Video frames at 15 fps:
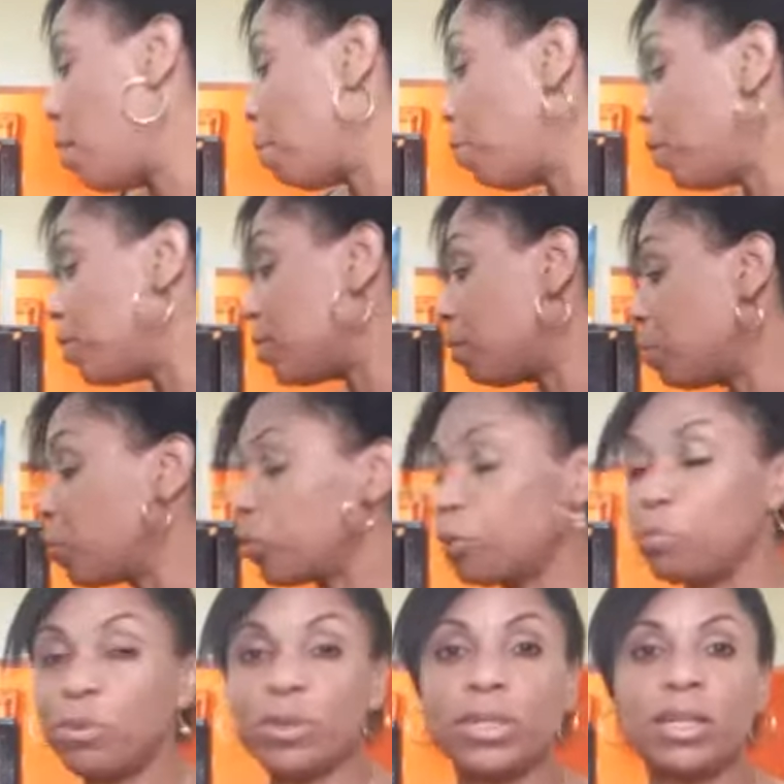Plus I'm going to
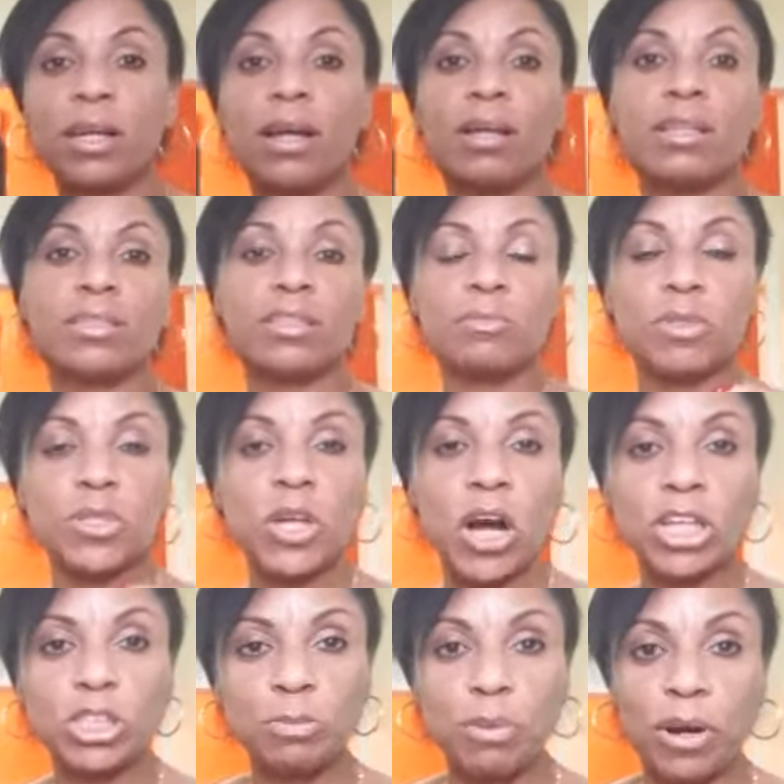put some
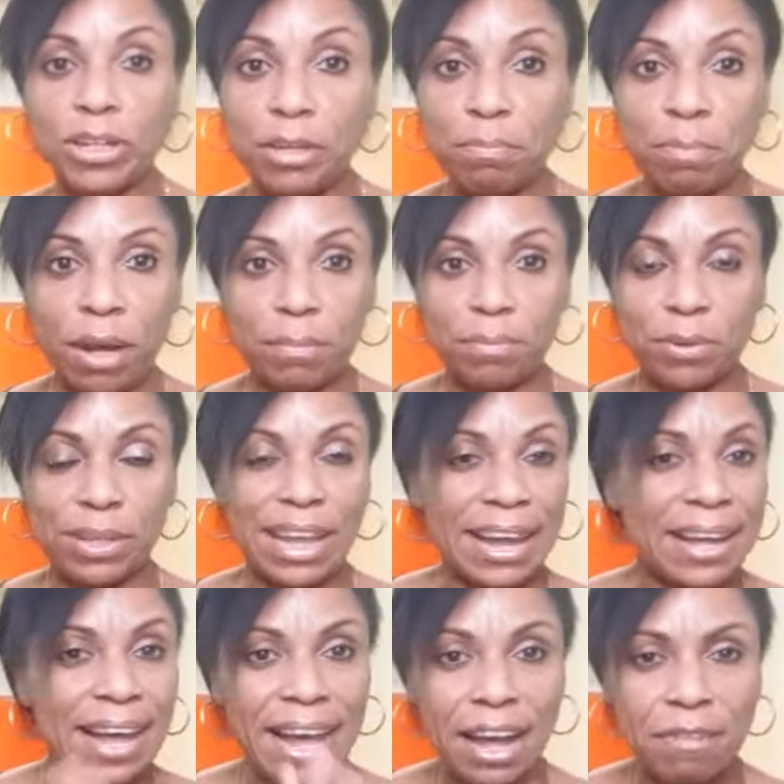Scotch bonnet pepper, like
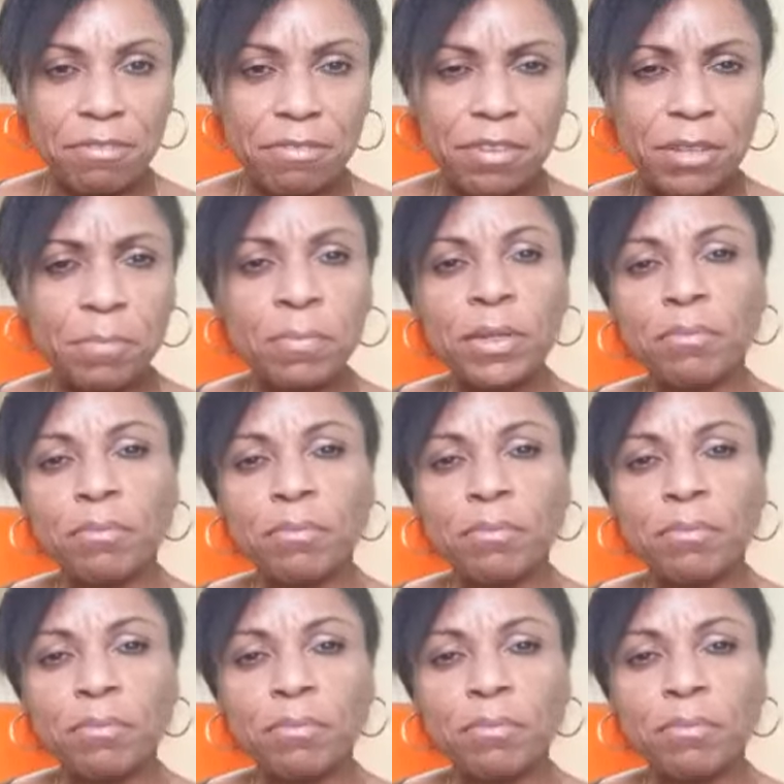half of it,